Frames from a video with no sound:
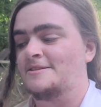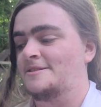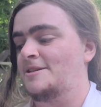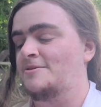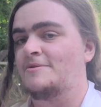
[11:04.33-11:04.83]

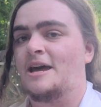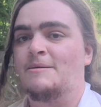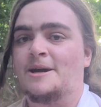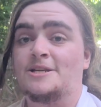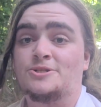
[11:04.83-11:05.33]
So I
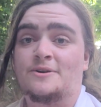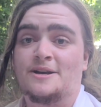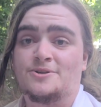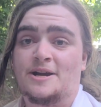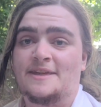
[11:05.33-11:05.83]
might try
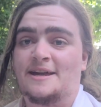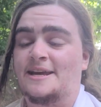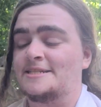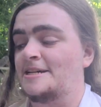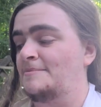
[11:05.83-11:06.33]
that
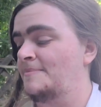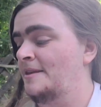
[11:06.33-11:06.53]
next time.